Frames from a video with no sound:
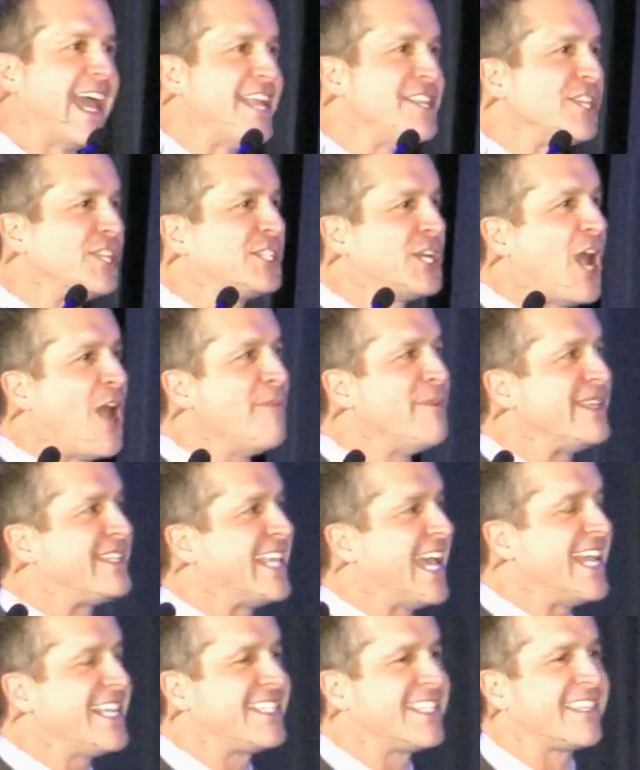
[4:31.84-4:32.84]
Jacoby
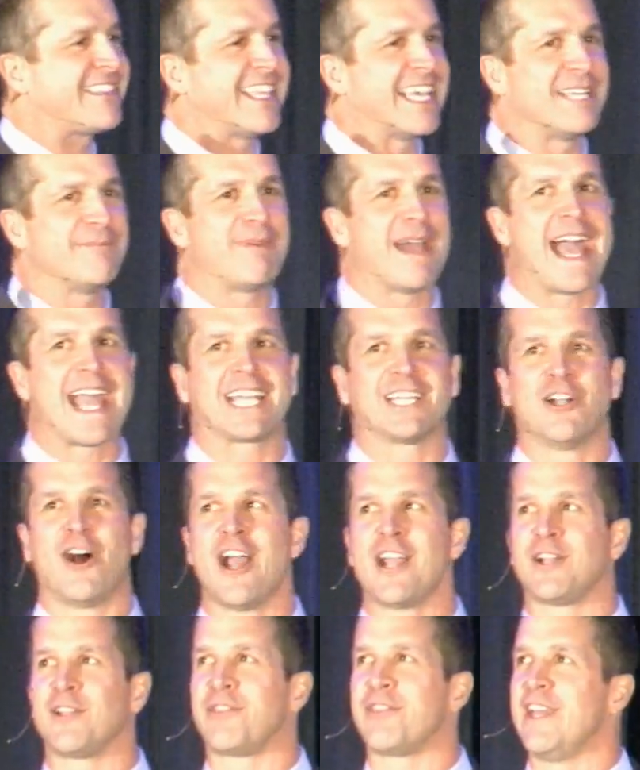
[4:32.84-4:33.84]
takes the thing back, and all I
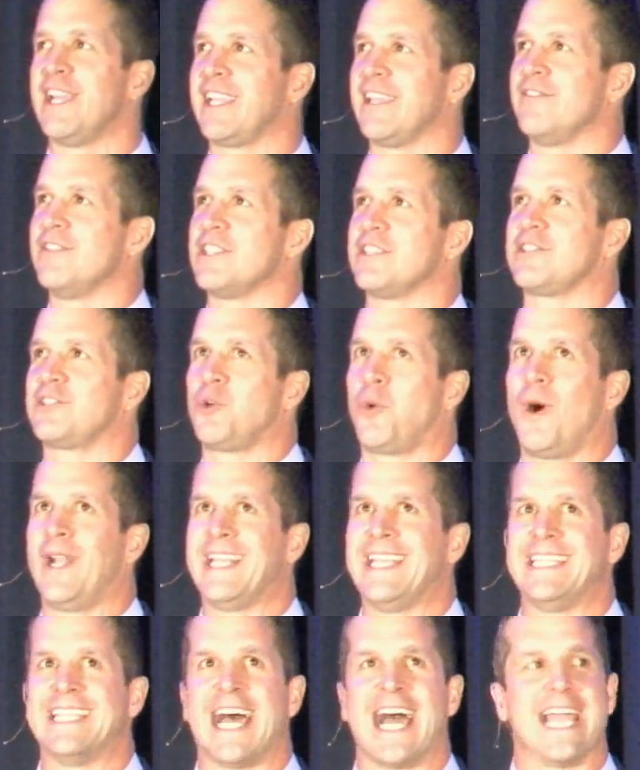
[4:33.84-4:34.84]
could think of is
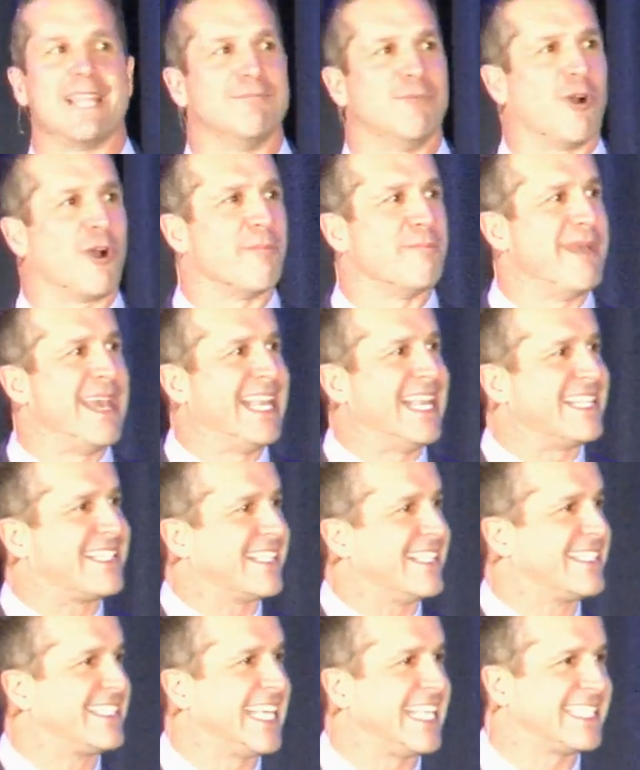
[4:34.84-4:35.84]
29 more minutes.
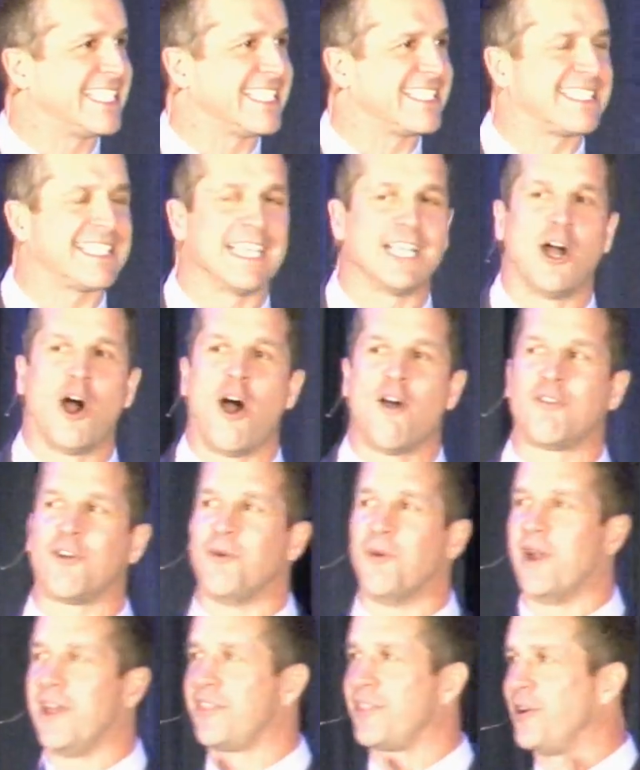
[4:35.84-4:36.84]
Let's get this thing over
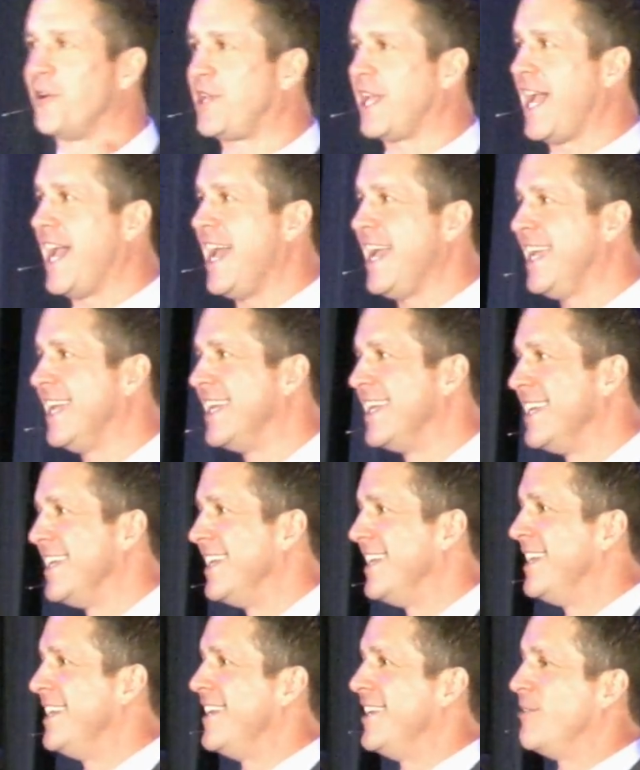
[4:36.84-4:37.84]
with, okay?
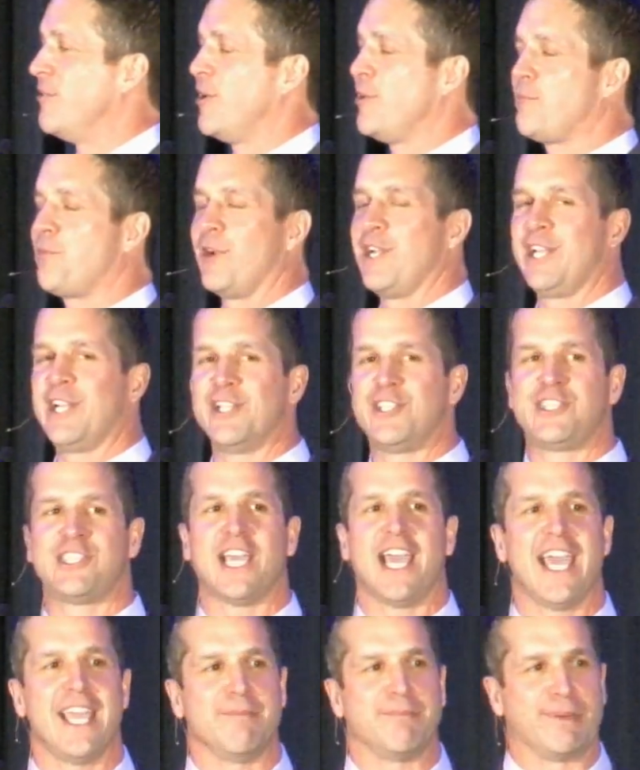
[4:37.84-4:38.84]
We're in pretty good
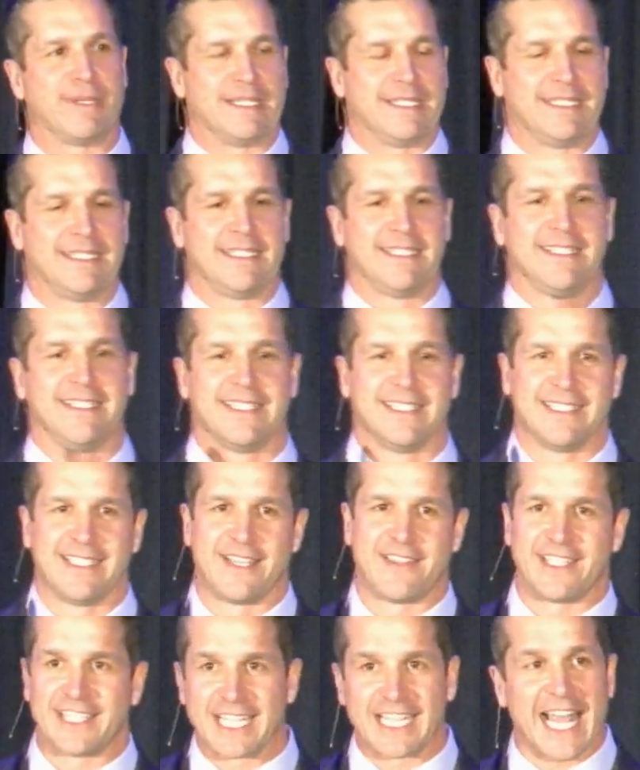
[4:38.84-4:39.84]
shape. And
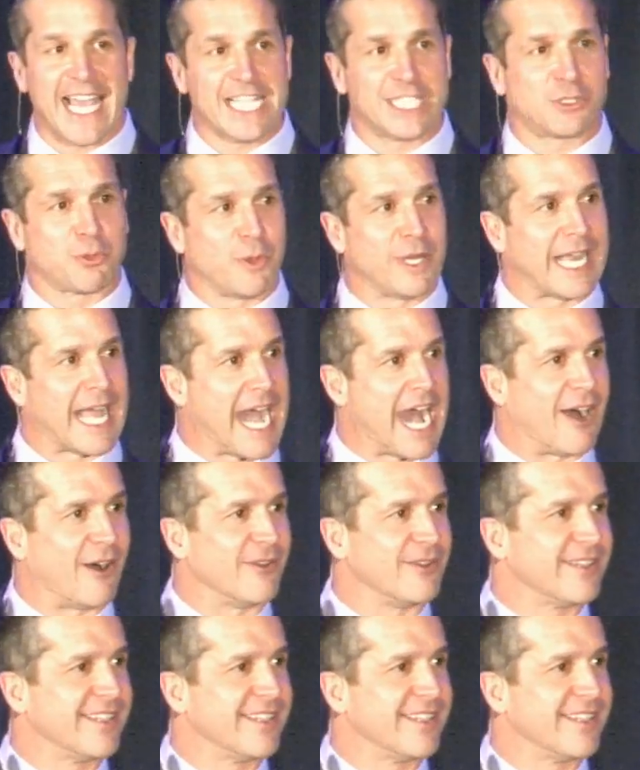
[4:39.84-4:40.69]
then the lights went out.